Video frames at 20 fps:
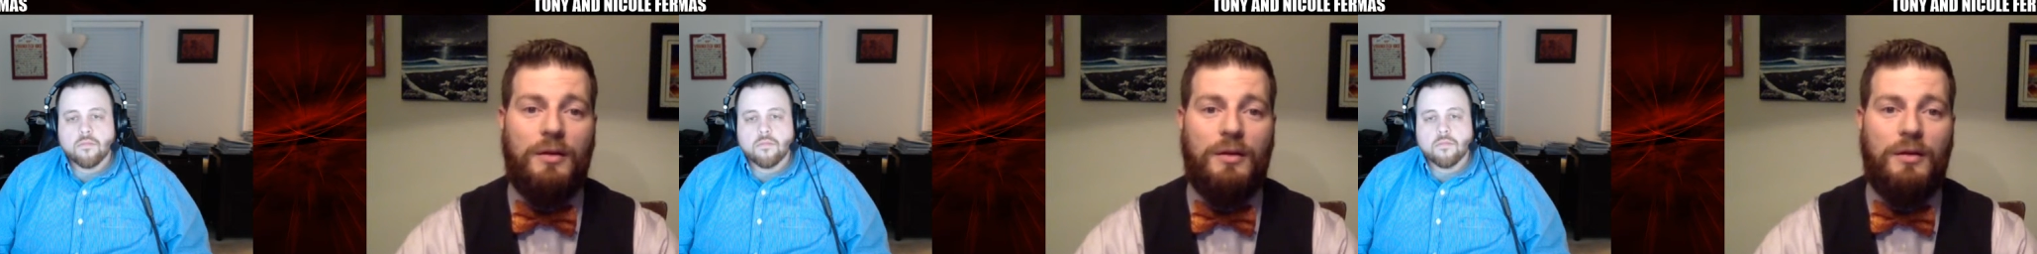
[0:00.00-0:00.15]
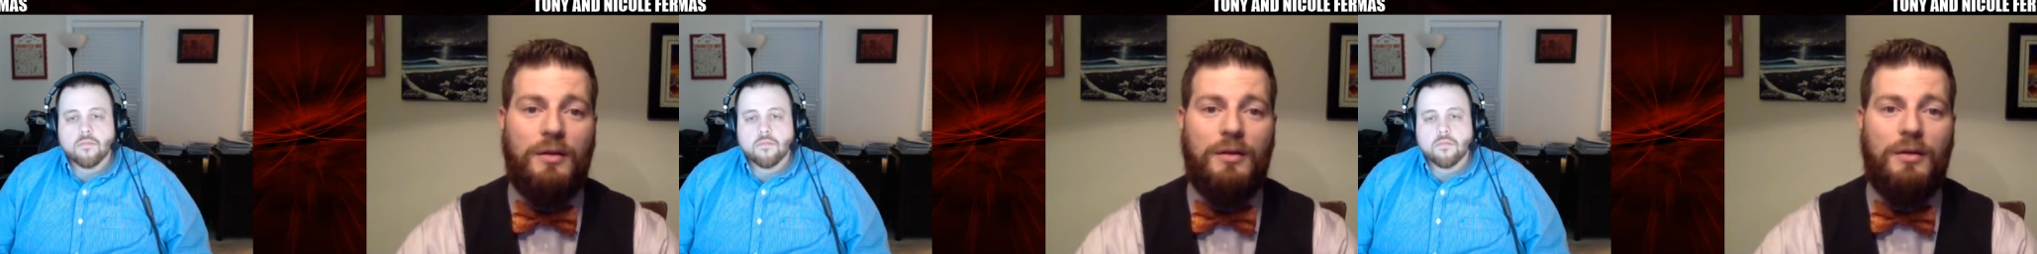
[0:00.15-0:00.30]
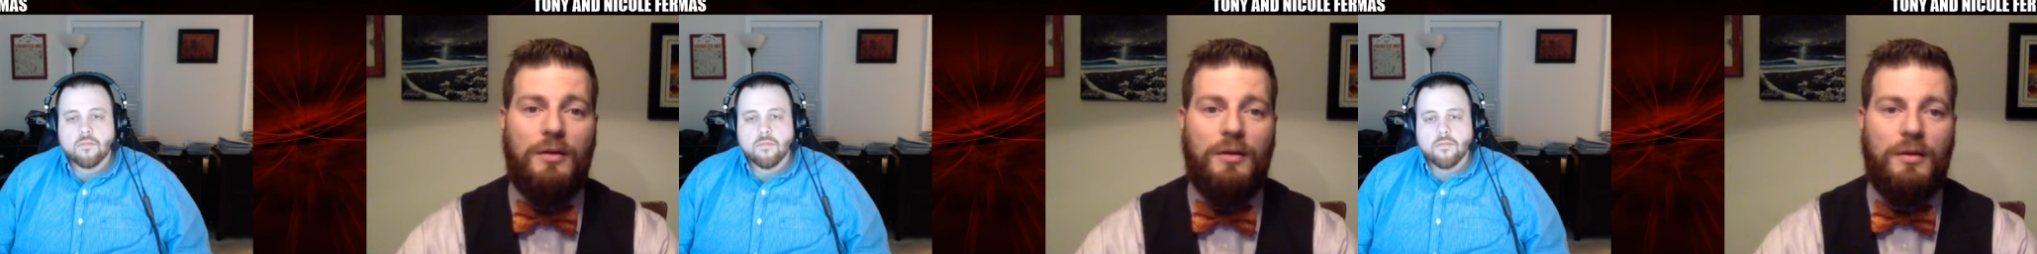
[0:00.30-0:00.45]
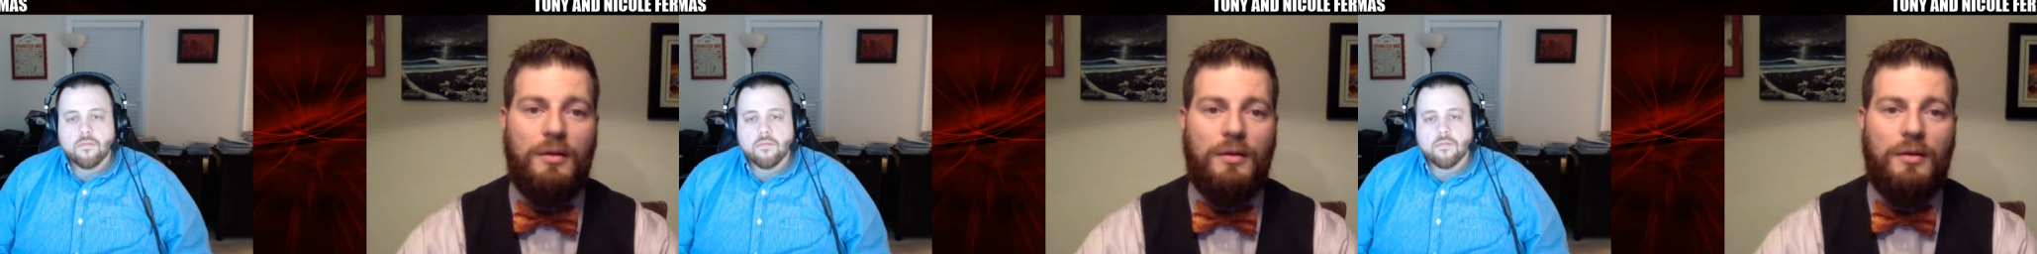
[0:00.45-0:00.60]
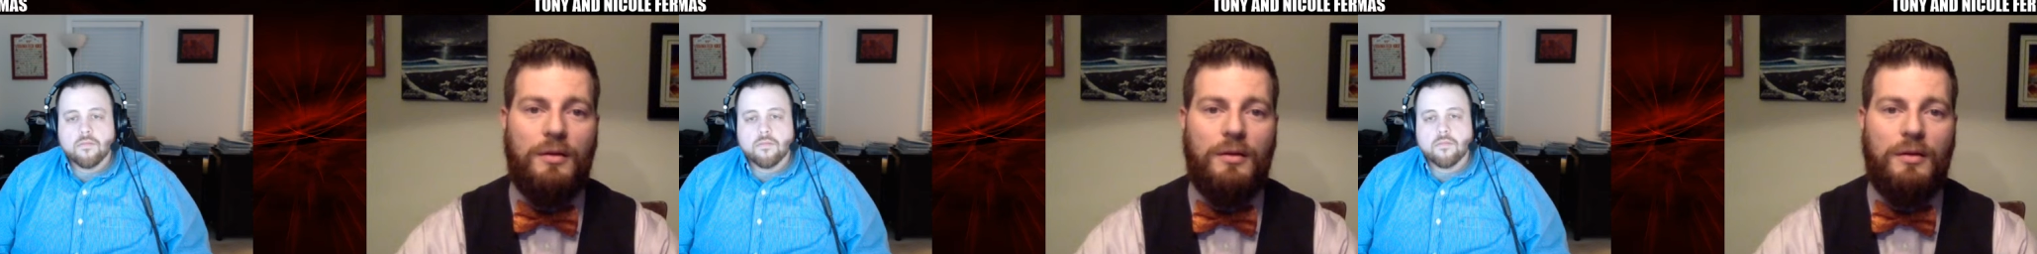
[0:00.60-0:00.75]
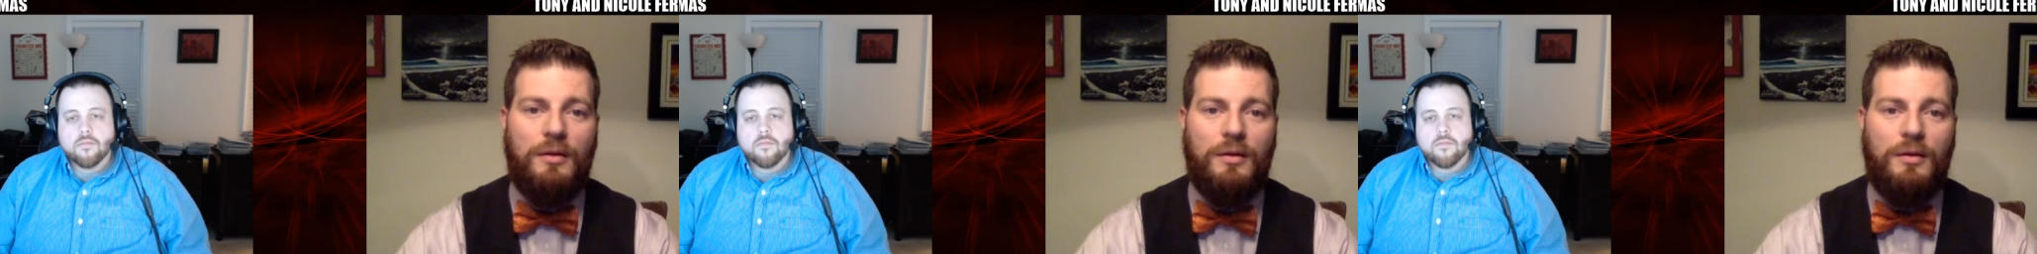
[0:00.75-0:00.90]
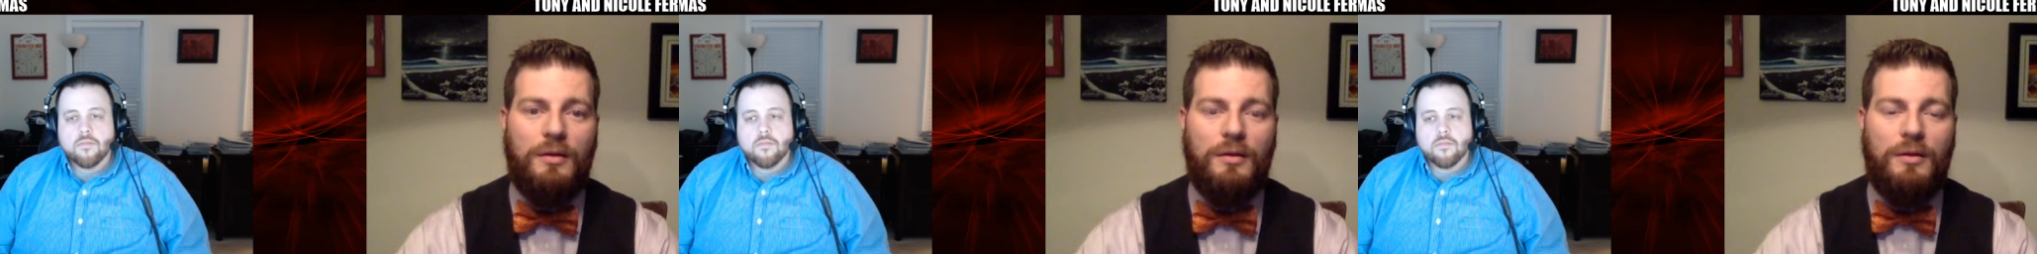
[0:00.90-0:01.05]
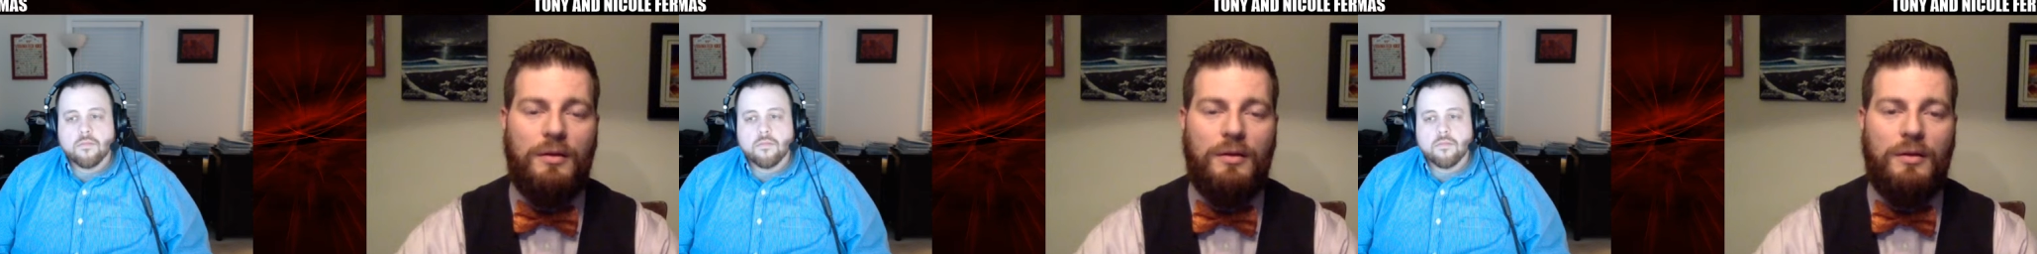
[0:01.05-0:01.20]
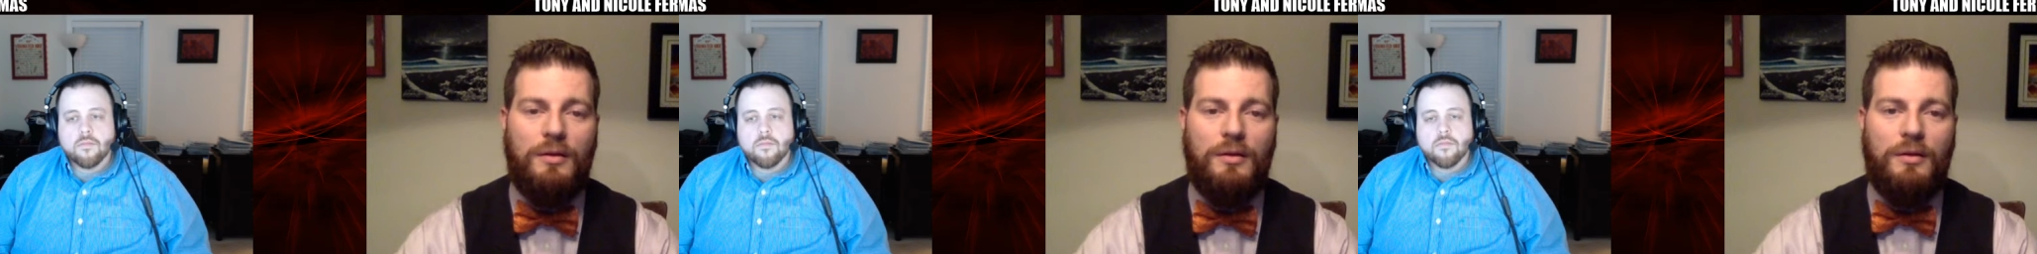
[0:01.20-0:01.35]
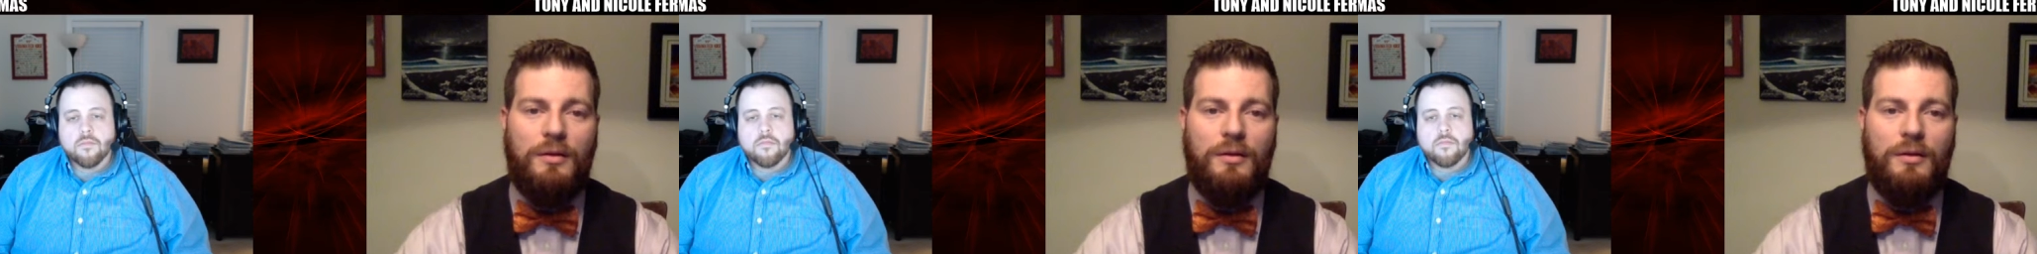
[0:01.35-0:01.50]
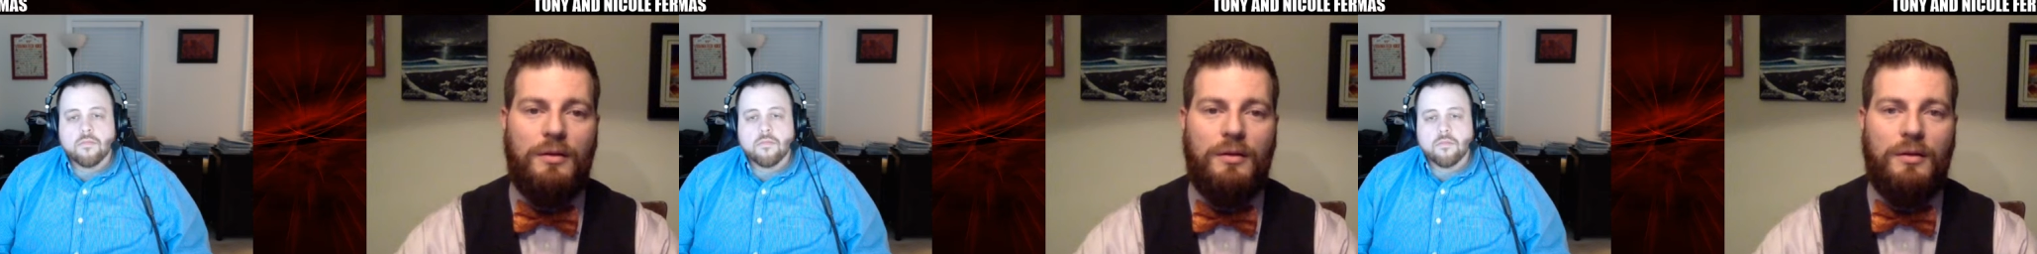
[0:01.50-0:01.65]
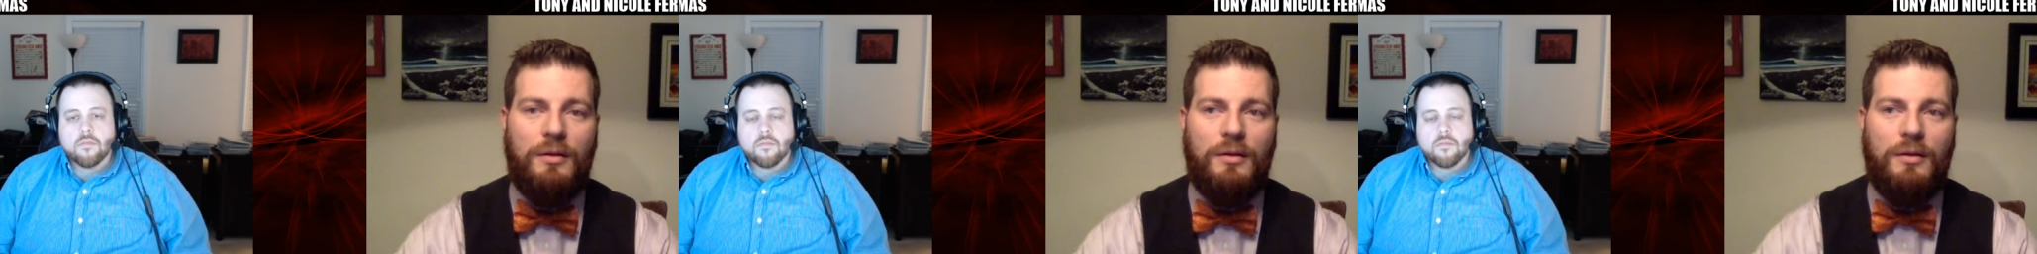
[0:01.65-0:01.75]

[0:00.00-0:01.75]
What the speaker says: Nobody speaks.